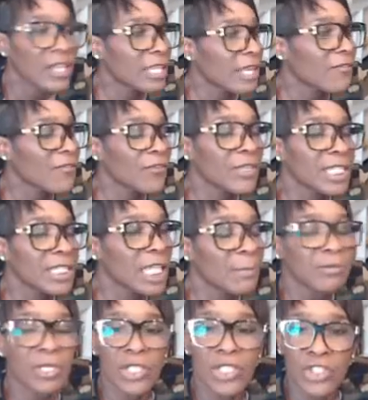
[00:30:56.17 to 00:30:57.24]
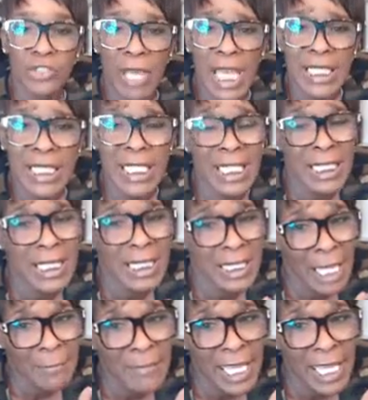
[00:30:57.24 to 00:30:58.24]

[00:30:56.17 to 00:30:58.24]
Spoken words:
That frees up the stress, and in some